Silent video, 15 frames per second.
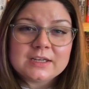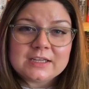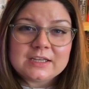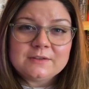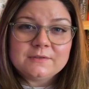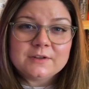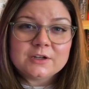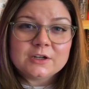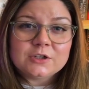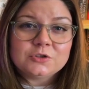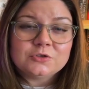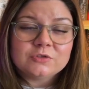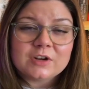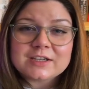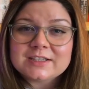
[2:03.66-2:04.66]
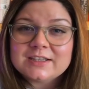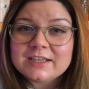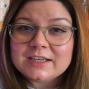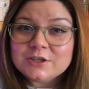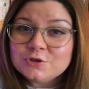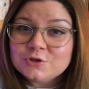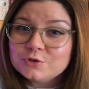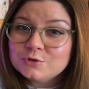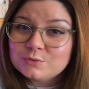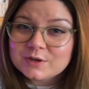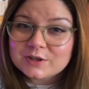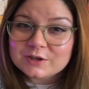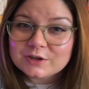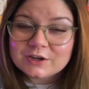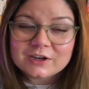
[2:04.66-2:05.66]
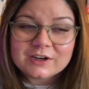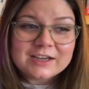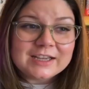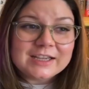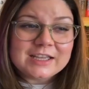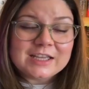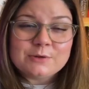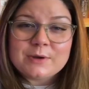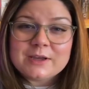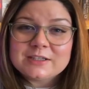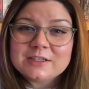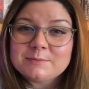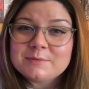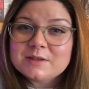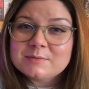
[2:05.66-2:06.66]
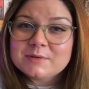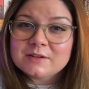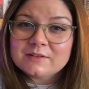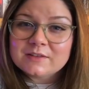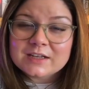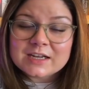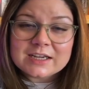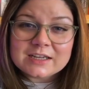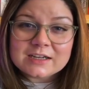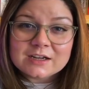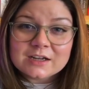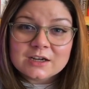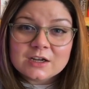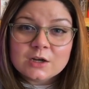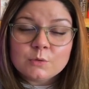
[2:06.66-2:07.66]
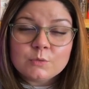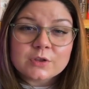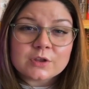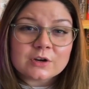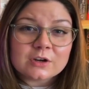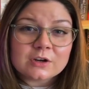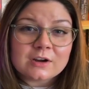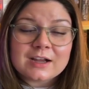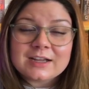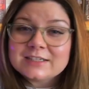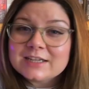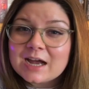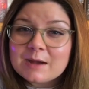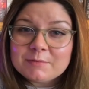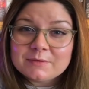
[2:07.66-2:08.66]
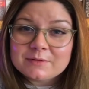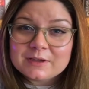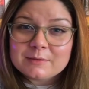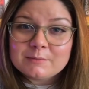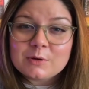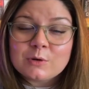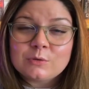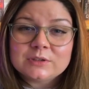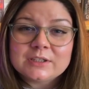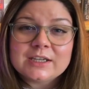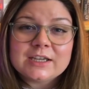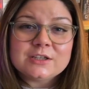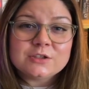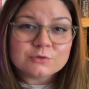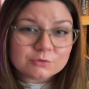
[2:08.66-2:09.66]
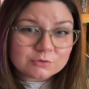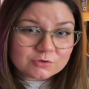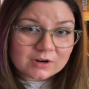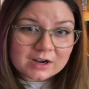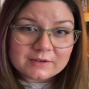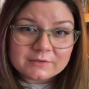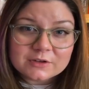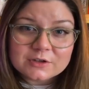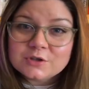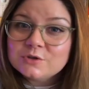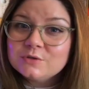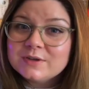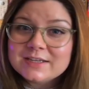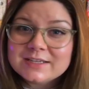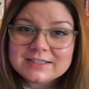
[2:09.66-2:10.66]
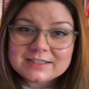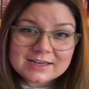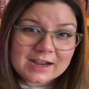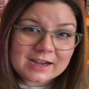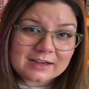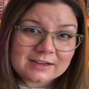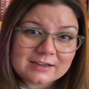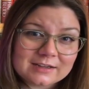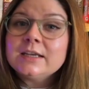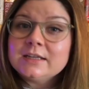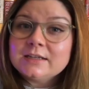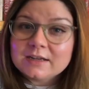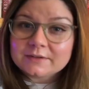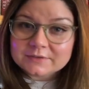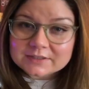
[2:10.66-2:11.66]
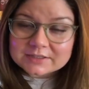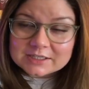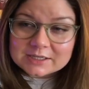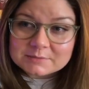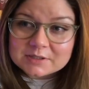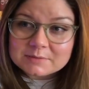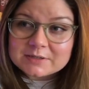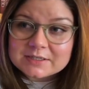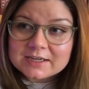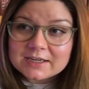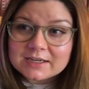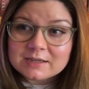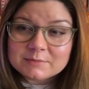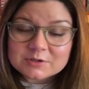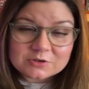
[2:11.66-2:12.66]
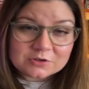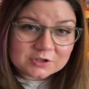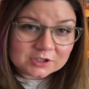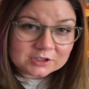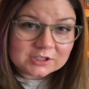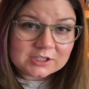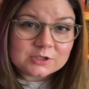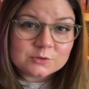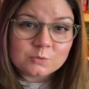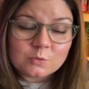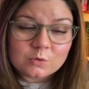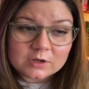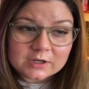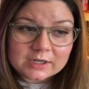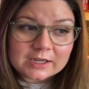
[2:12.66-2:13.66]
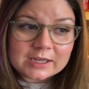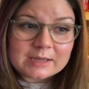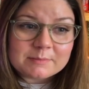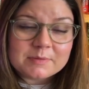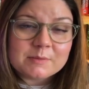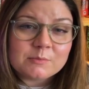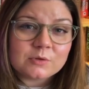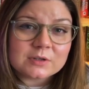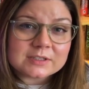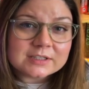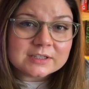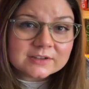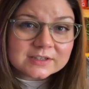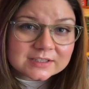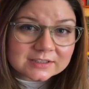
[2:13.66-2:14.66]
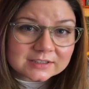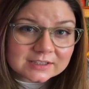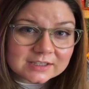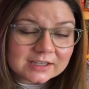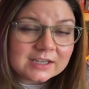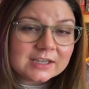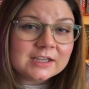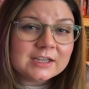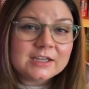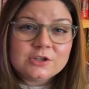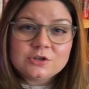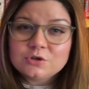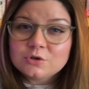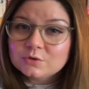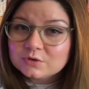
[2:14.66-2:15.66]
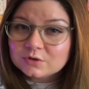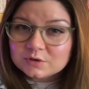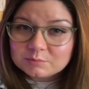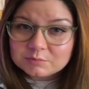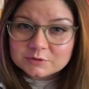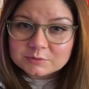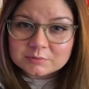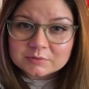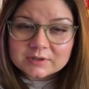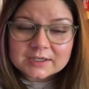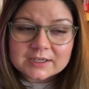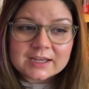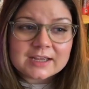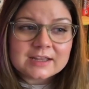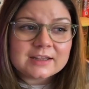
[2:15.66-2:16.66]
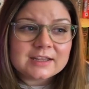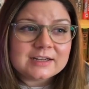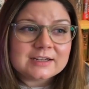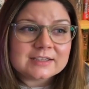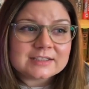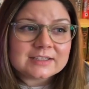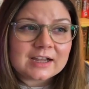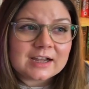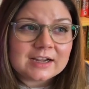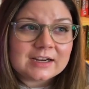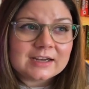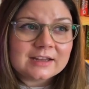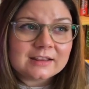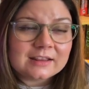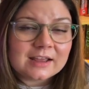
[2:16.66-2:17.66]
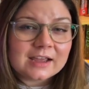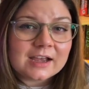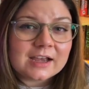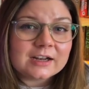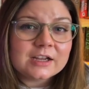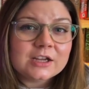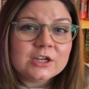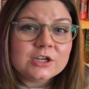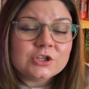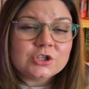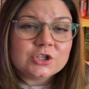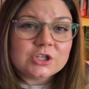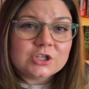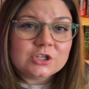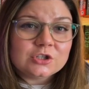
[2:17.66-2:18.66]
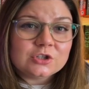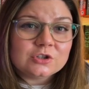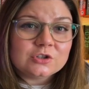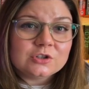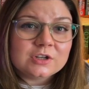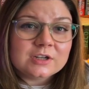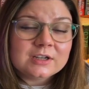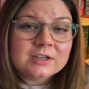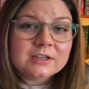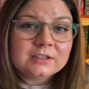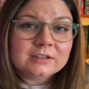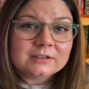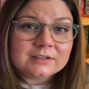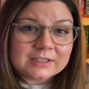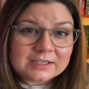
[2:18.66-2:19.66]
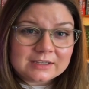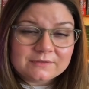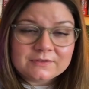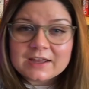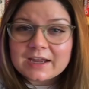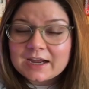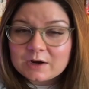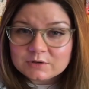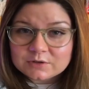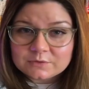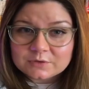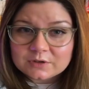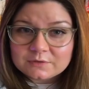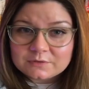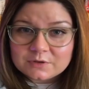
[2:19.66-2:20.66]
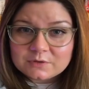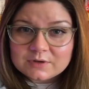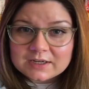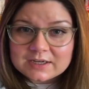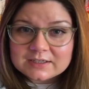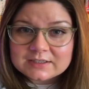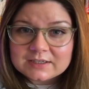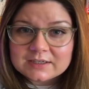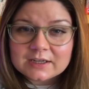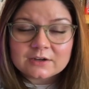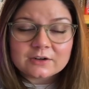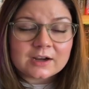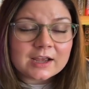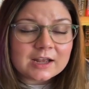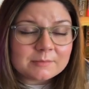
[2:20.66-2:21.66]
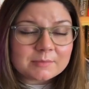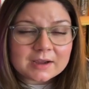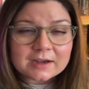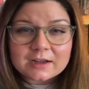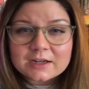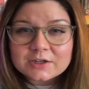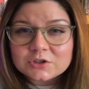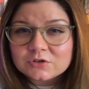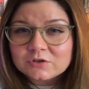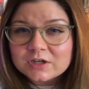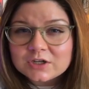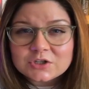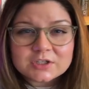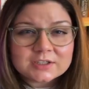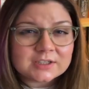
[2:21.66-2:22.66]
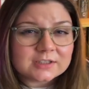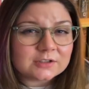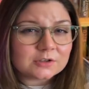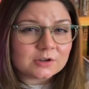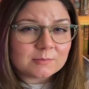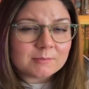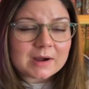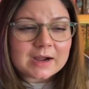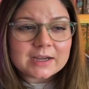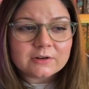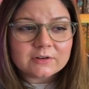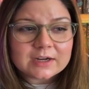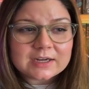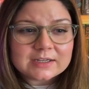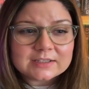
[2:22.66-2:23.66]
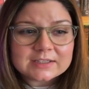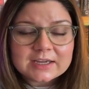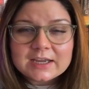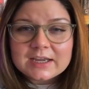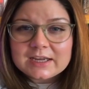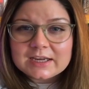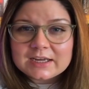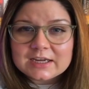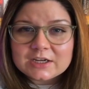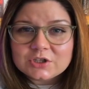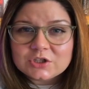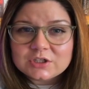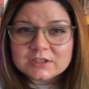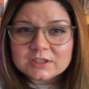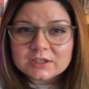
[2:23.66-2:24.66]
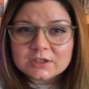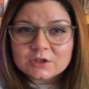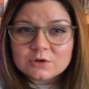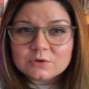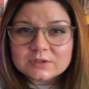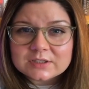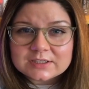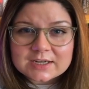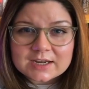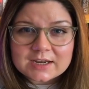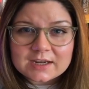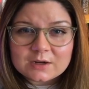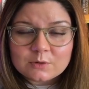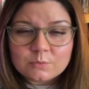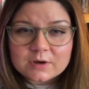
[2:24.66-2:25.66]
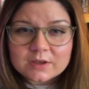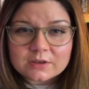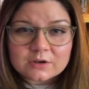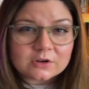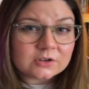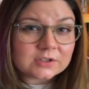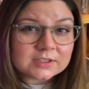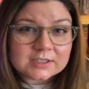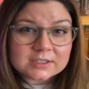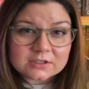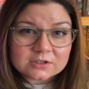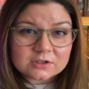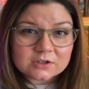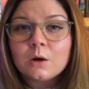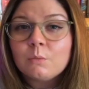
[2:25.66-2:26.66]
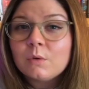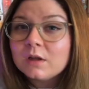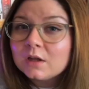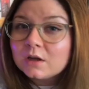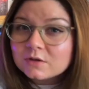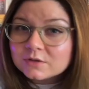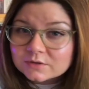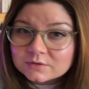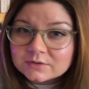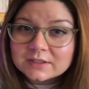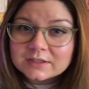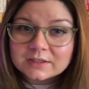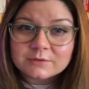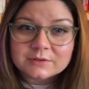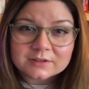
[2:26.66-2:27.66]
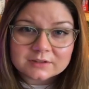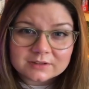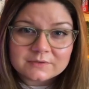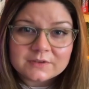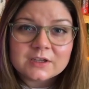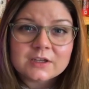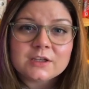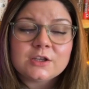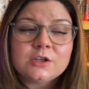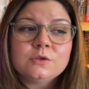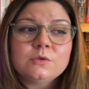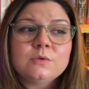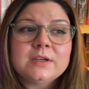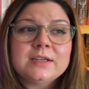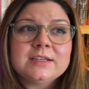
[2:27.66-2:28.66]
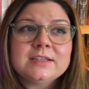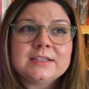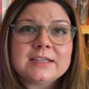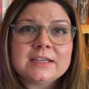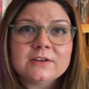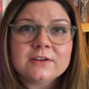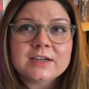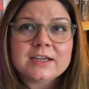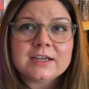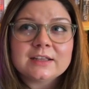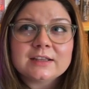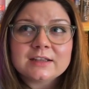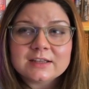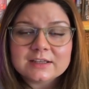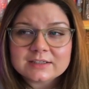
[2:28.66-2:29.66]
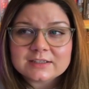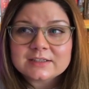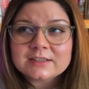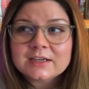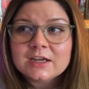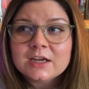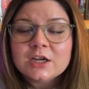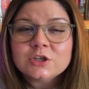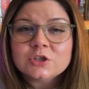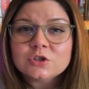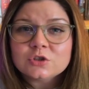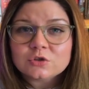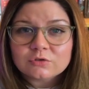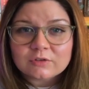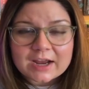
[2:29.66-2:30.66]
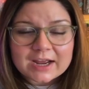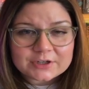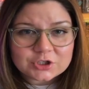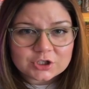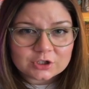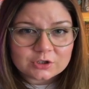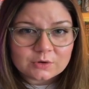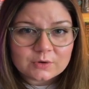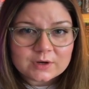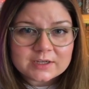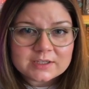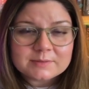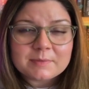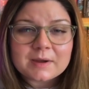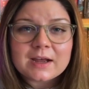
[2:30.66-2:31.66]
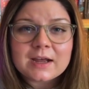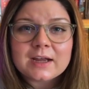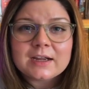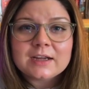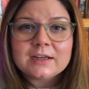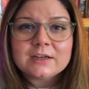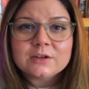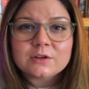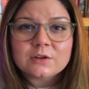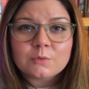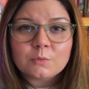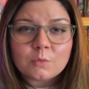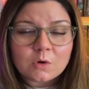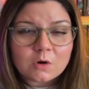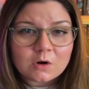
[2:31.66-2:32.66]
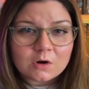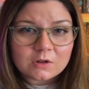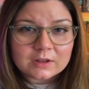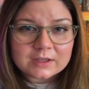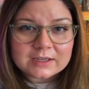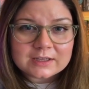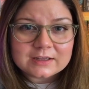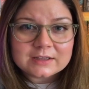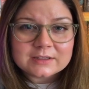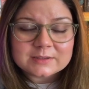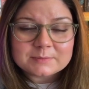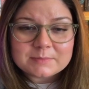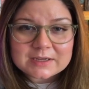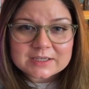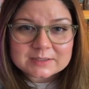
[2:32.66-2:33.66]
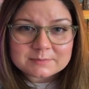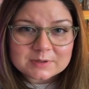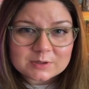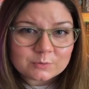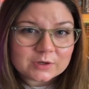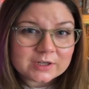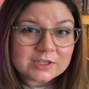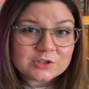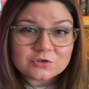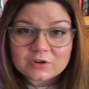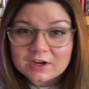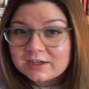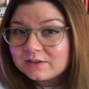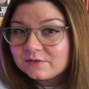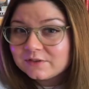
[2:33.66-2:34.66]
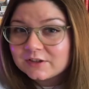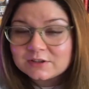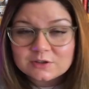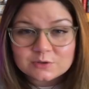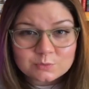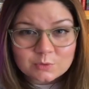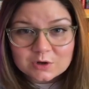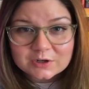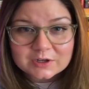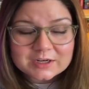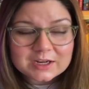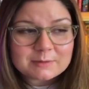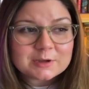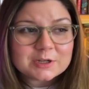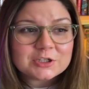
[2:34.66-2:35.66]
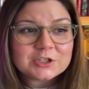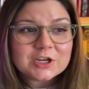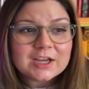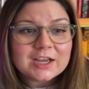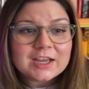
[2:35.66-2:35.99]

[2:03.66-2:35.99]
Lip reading: even address the issue with her, he wakes up in the middle of the night with her on top of him holding a screwdriver to his neck. He definitely seems to be taking Mr. Dudley's warning a bit more seriously. He shows her the blueprint and they decide that she should leave the house for a few days to get her head back on straight. She says it's her migraines and she's gonna go stay with her sister. While also dealing with Olivia, Hugh is hearing this scratching noise behind the wall in this basement where he's trying to fix this water damage.